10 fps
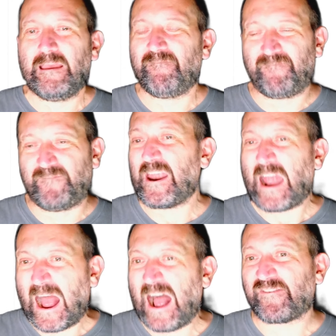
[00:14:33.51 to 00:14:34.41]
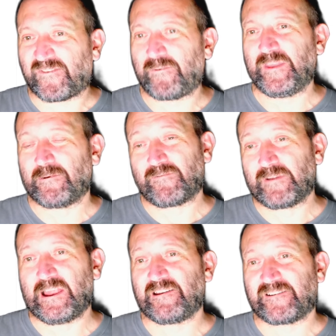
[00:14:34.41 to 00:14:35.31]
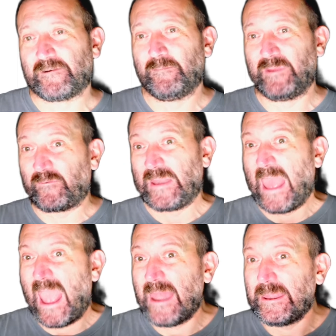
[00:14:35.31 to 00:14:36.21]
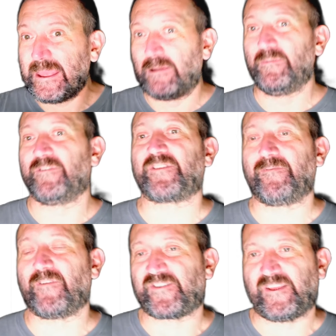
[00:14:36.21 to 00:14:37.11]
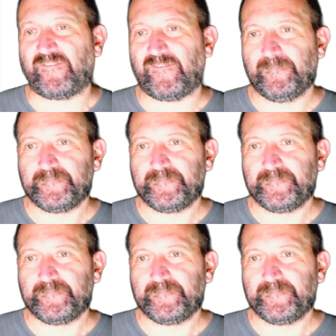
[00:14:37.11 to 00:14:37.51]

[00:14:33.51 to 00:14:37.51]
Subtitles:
there has to be a relation between any elements in the set.